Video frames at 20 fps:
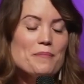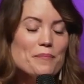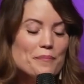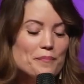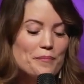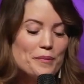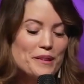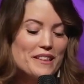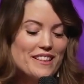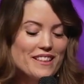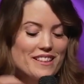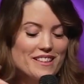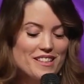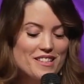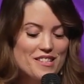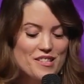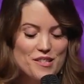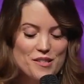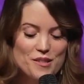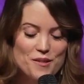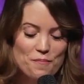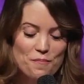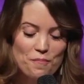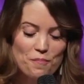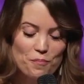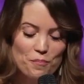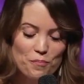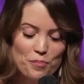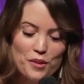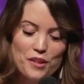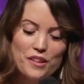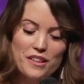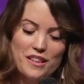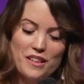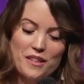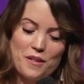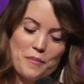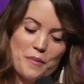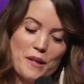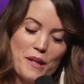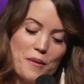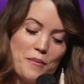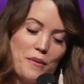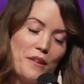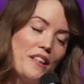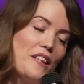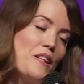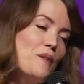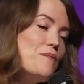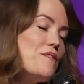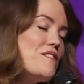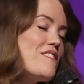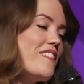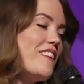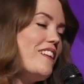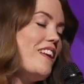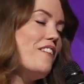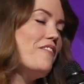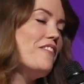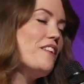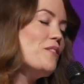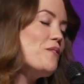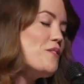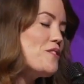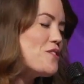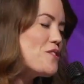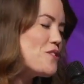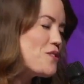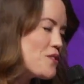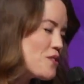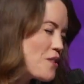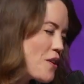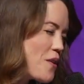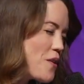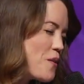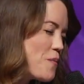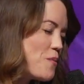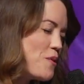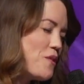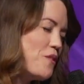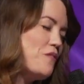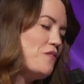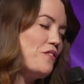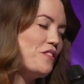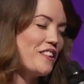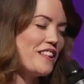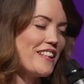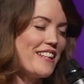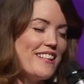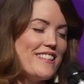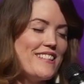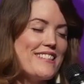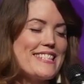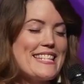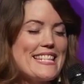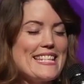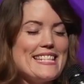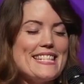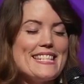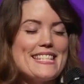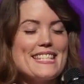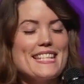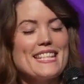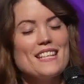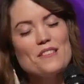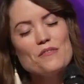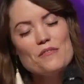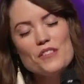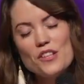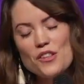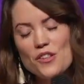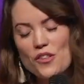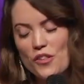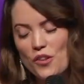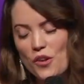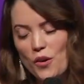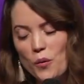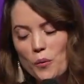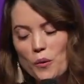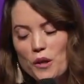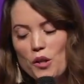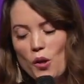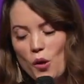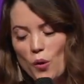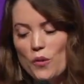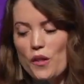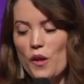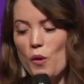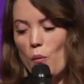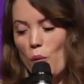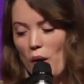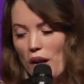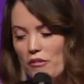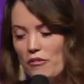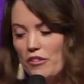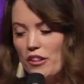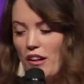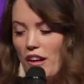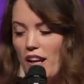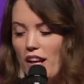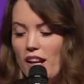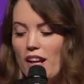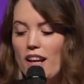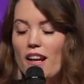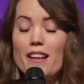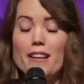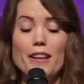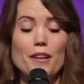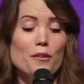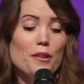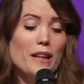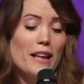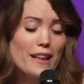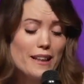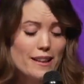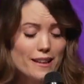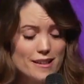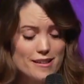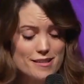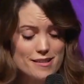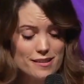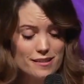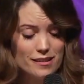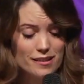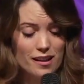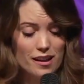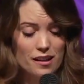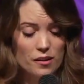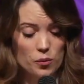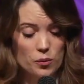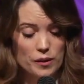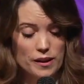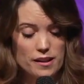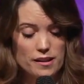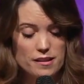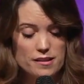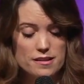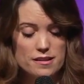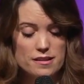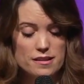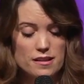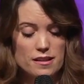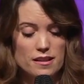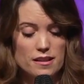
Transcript: But in this book of the Bible, Hebrews 11, it was so beautiful, guys, is even though we know they wavered, and they were like us in a lot of ways,